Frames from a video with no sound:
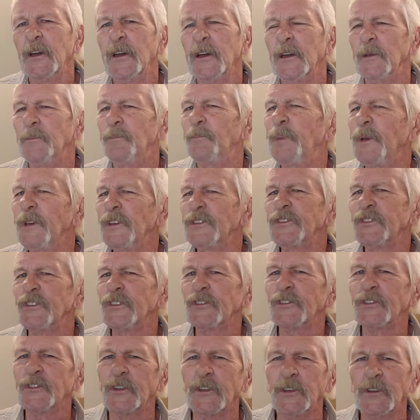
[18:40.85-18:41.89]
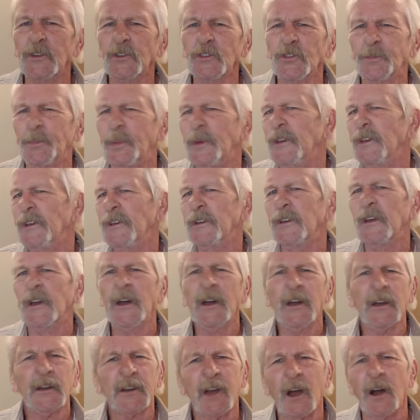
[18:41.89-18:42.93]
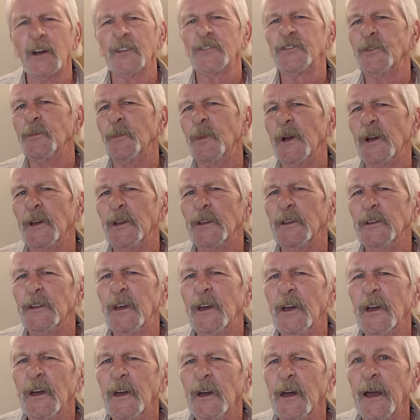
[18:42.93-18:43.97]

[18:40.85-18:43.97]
and business deals being consummated.